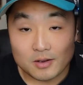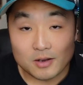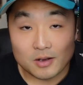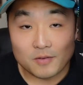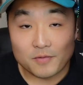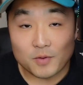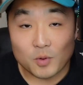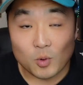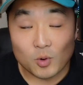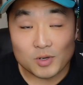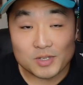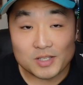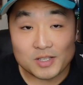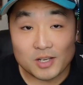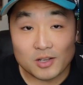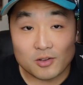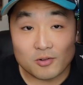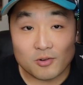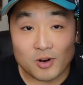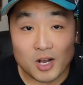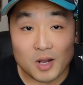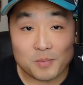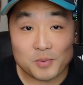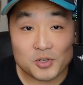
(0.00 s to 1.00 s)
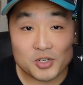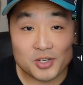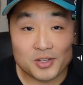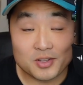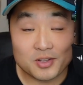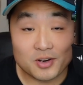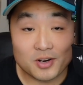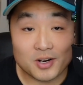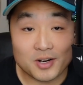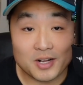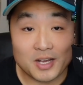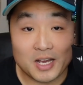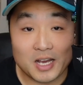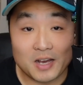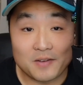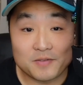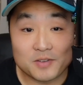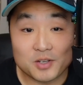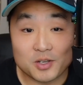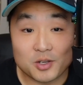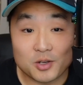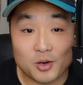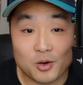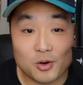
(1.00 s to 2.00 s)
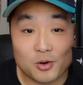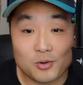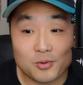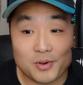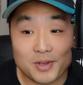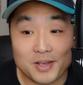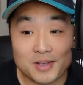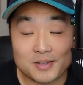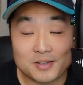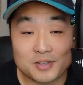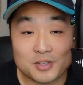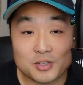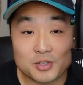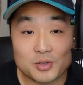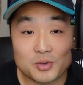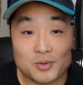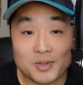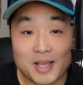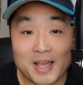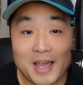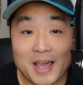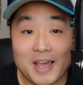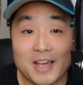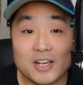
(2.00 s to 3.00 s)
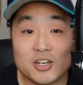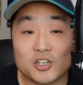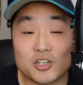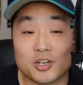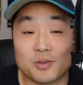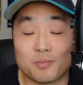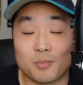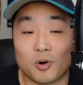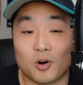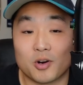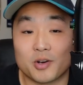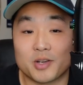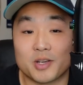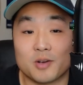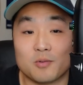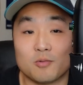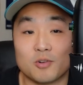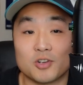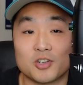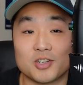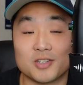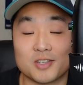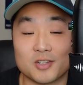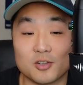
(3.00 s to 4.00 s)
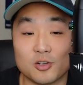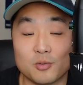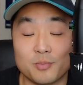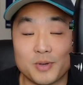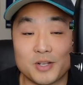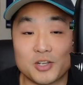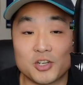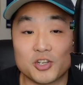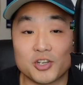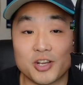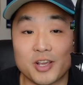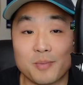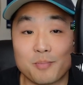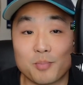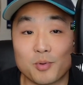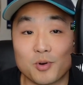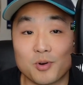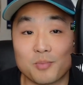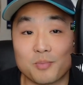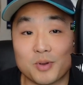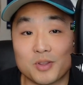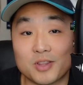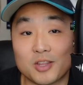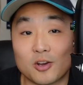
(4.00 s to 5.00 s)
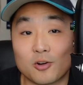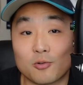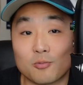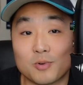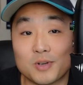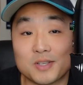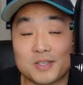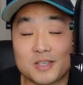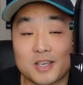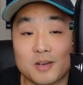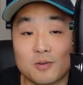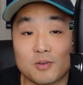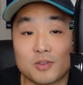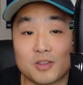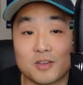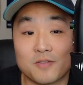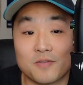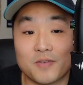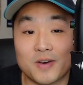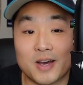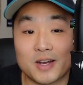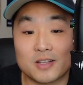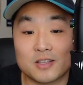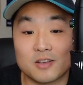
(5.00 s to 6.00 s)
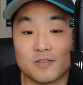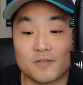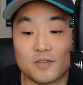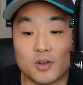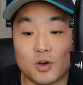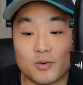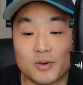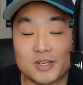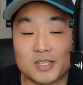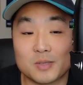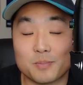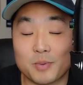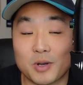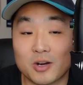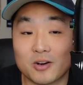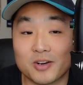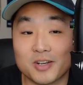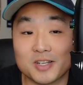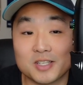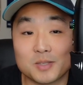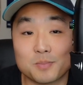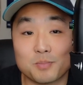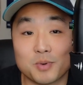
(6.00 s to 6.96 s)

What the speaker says: Of course, the other option, they're going to have to go into the Asian market, which is a little bit cheaper, but they're risking with the fact of no experience.